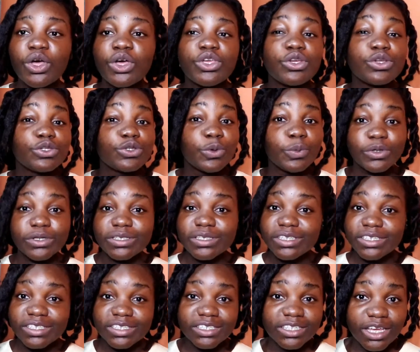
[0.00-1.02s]
your
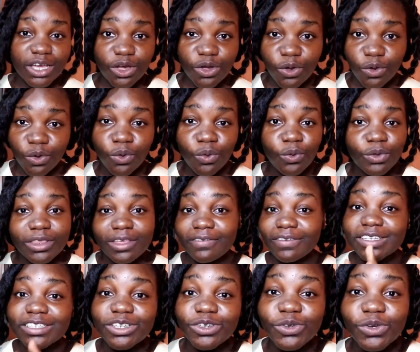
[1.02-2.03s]
supporting gel, whatever
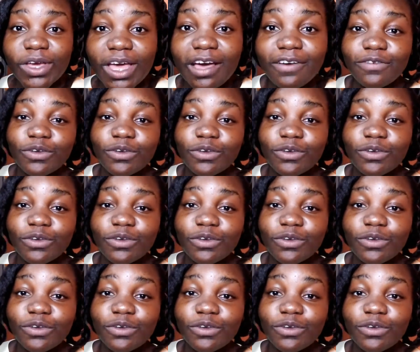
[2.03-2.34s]
gel you have,